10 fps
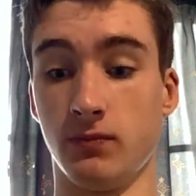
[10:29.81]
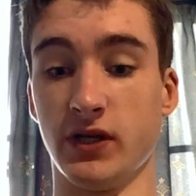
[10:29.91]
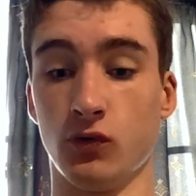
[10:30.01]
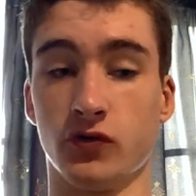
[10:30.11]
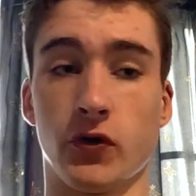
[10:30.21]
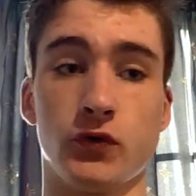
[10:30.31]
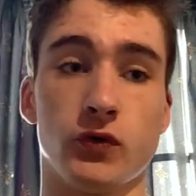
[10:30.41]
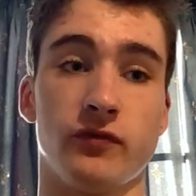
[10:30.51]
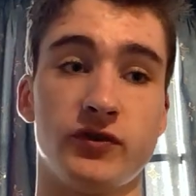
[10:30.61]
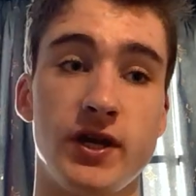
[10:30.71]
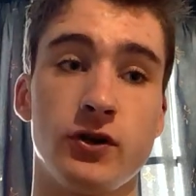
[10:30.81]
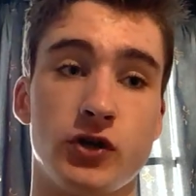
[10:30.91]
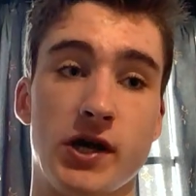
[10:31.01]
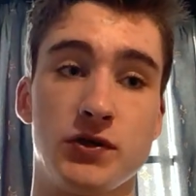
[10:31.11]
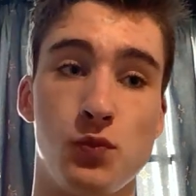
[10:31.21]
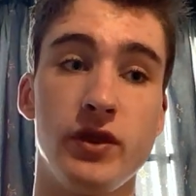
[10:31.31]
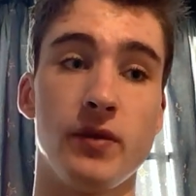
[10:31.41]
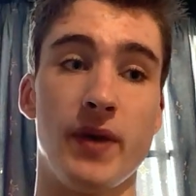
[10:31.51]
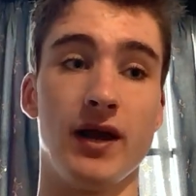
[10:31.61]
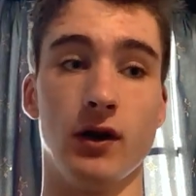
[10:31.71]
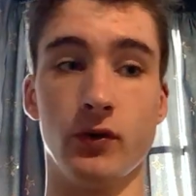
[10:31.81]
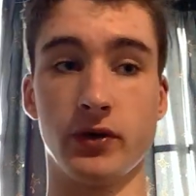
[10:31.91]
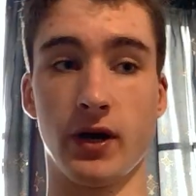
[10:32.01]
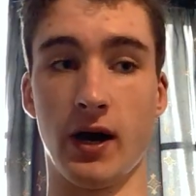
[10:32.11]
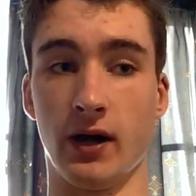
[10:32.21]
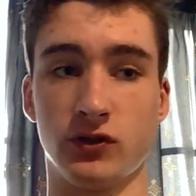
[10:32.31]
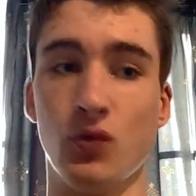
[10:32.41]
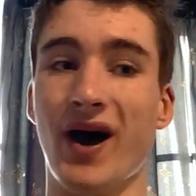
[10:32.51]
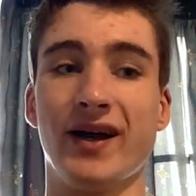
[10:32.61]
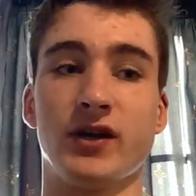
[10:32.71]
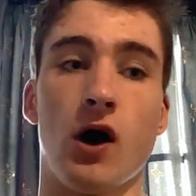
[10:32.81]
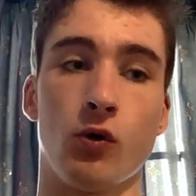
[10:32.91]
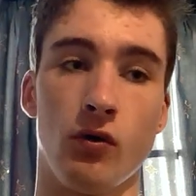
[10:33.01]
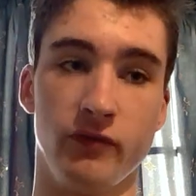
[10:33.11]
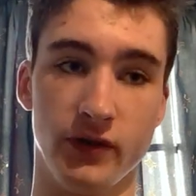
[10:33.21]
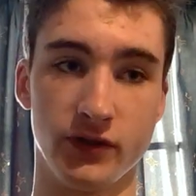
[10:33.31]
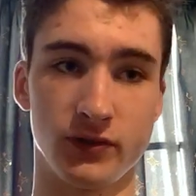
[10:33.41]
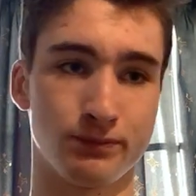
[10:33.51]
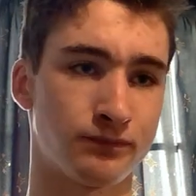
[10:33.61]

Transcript: is also sort of synergized with the payload, to add ROVs,